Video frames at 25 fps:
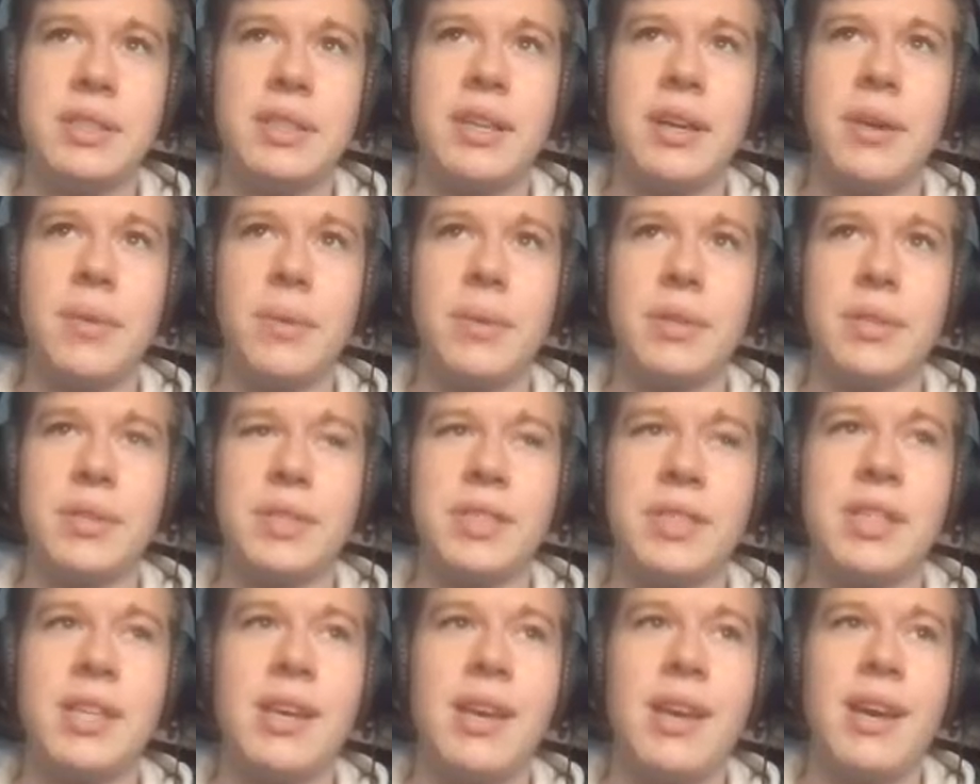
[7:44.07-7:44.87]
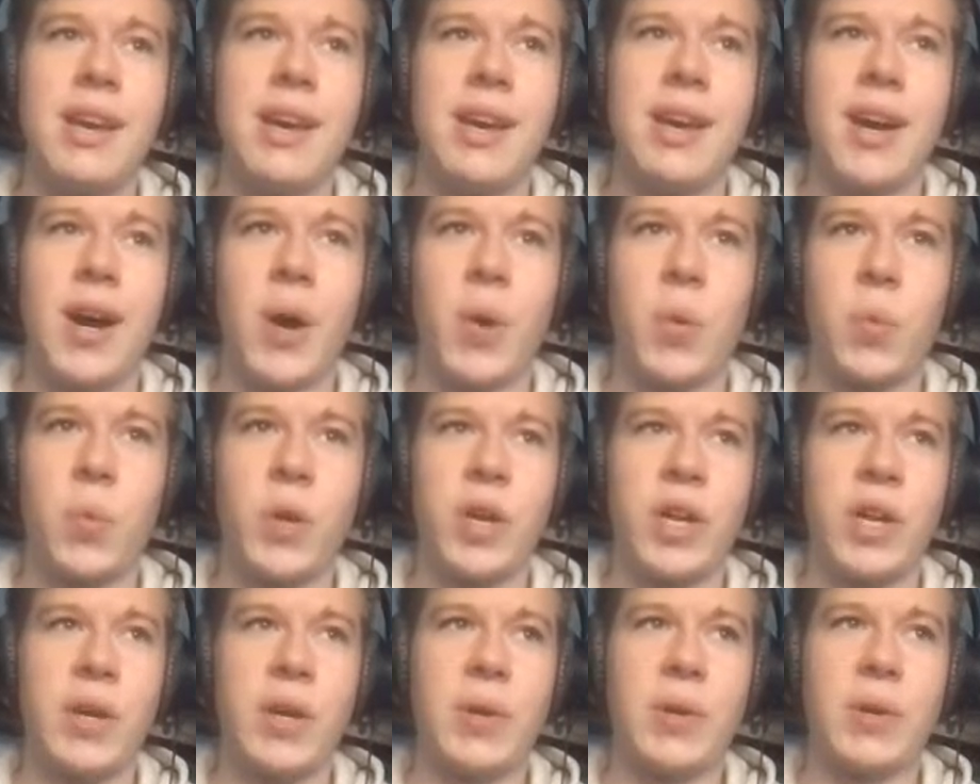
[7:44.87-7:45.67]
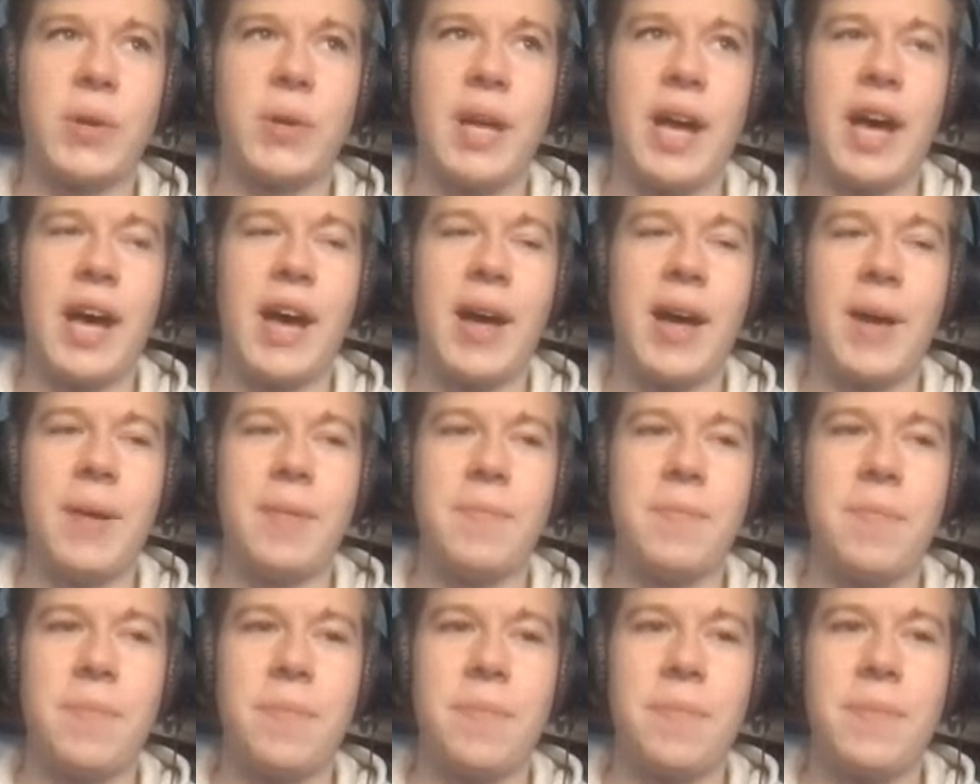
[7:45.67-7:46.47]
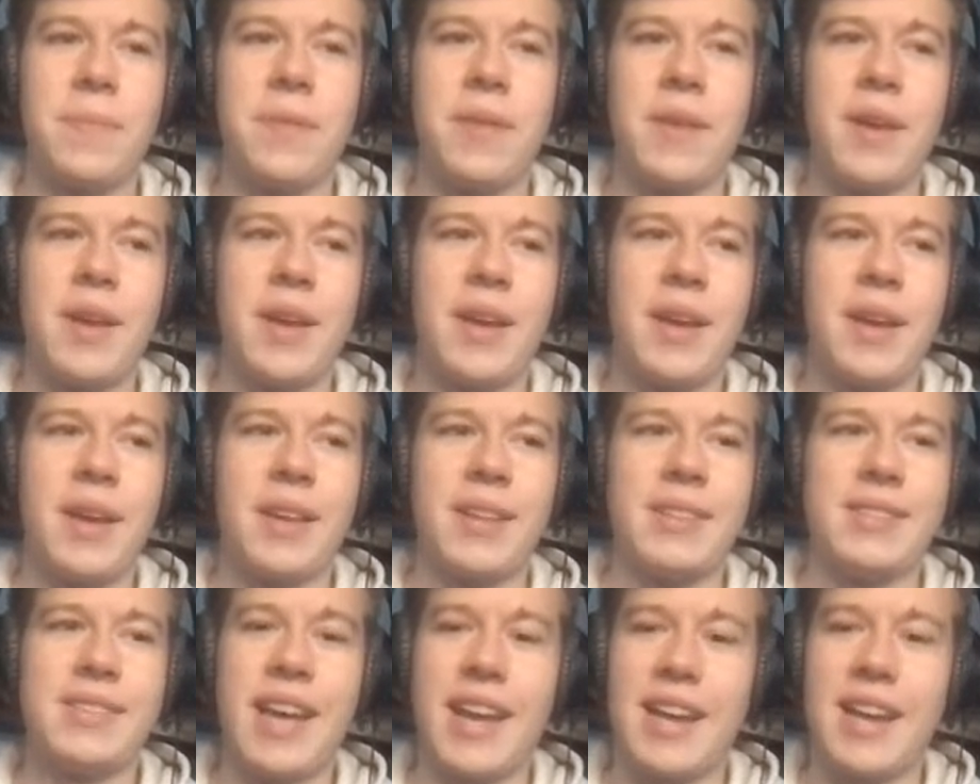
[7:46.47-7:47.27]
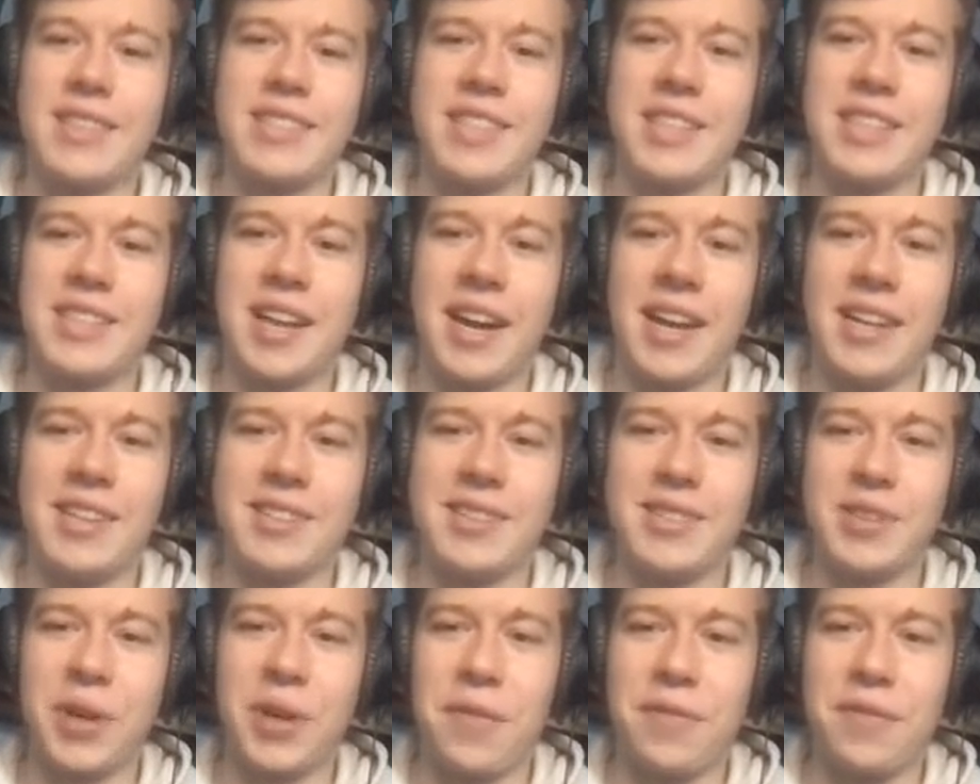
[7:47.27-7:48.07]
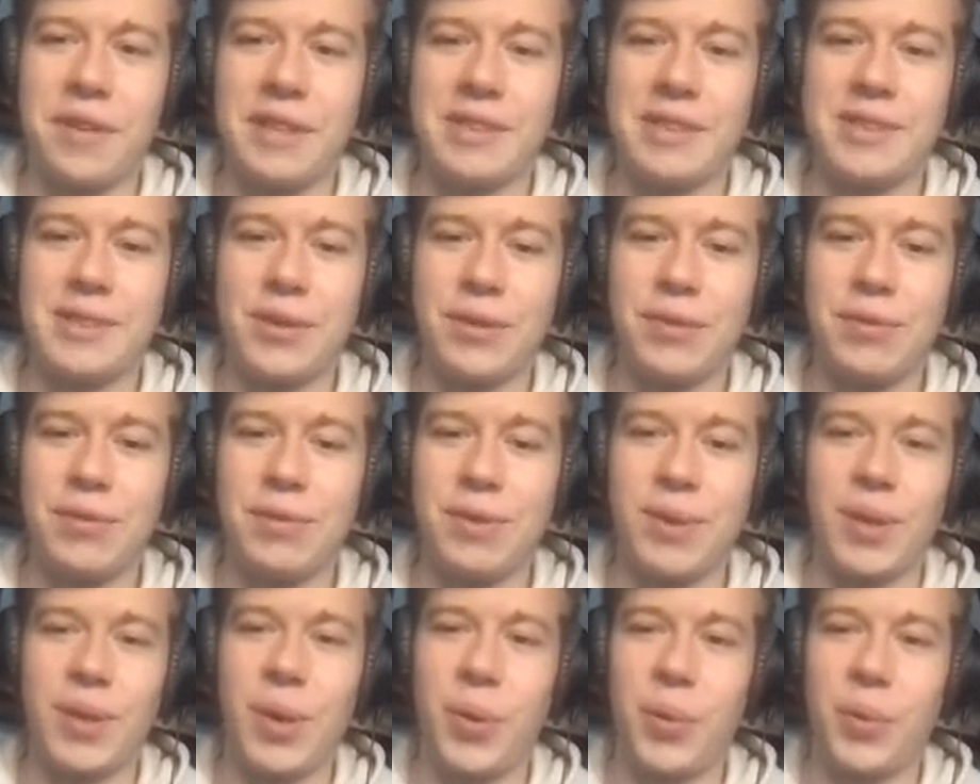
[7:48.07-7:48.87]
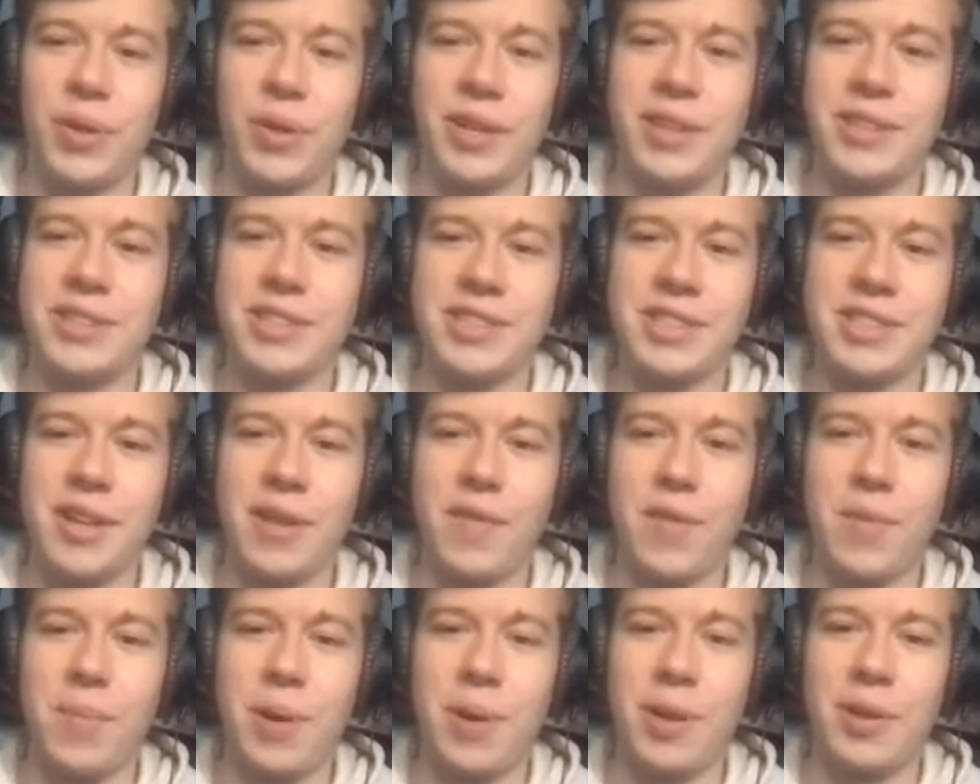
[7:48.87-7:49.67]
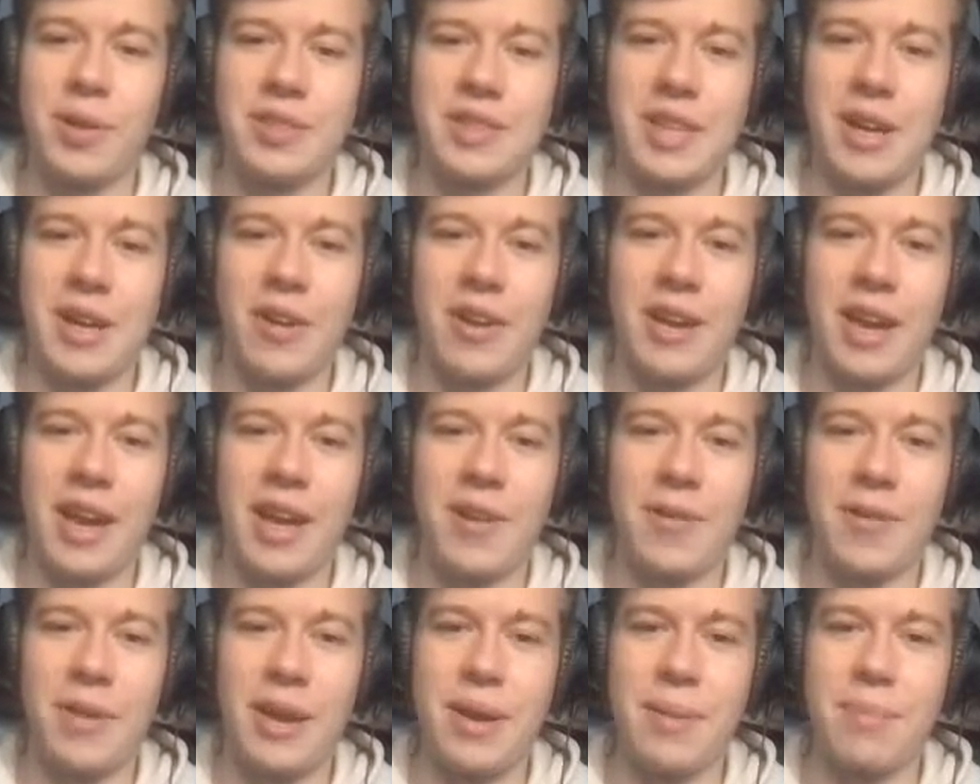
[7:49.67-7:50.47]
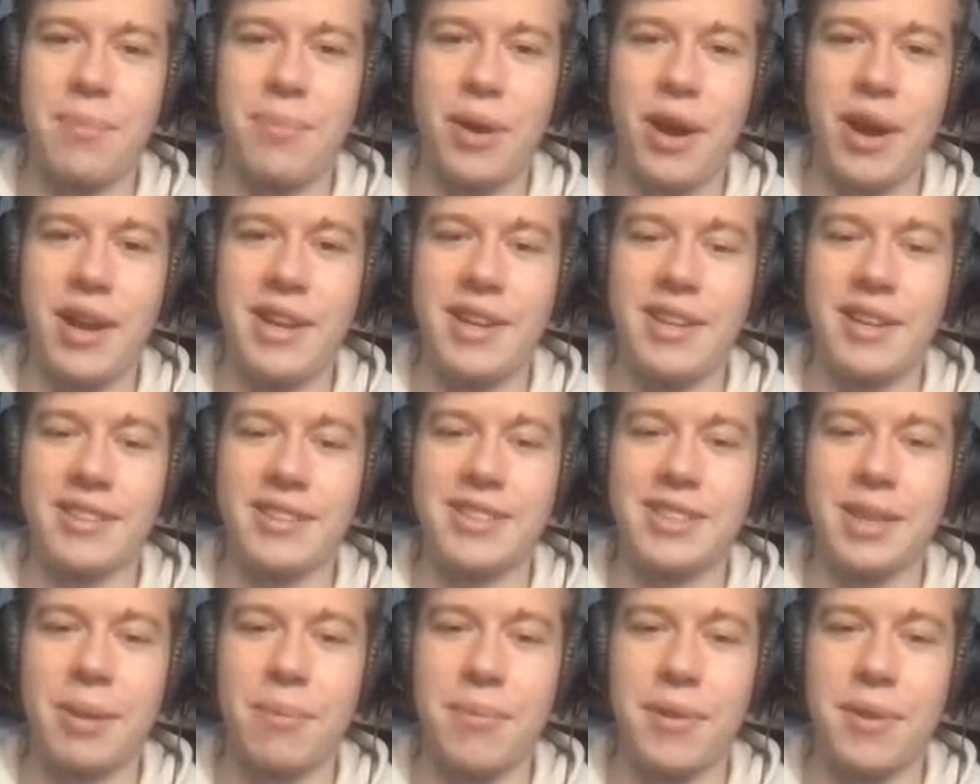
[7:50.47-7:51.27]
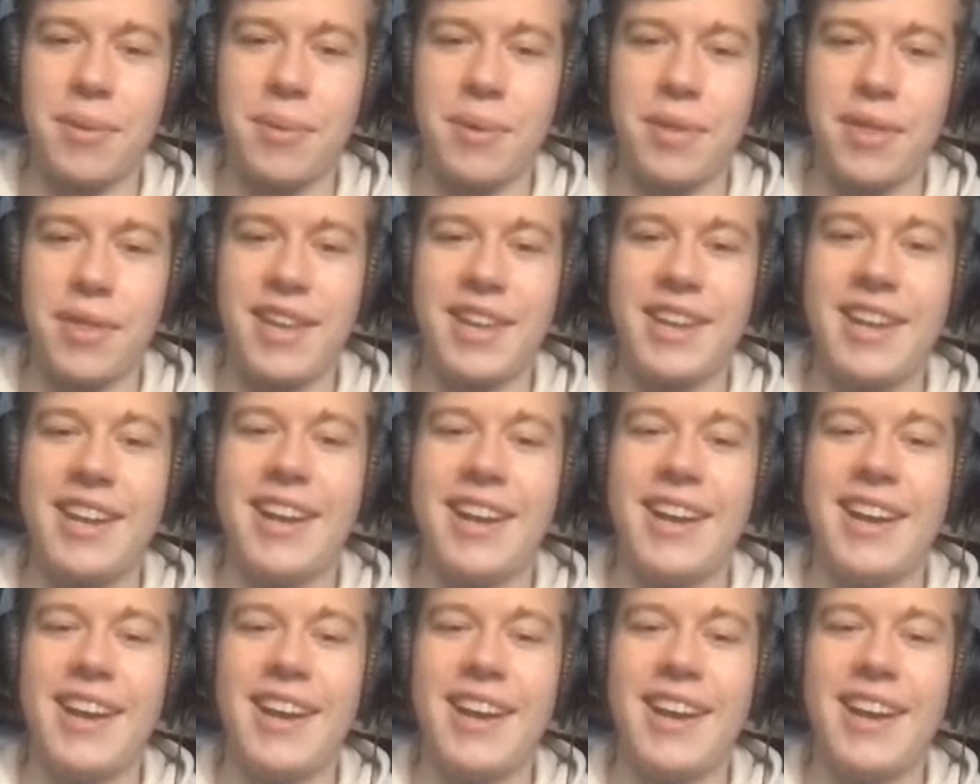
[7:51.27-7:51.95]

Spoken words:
And it was a real Tennessee Titans offense of literally just give the ball to Derrick Henry and pray he does something with it.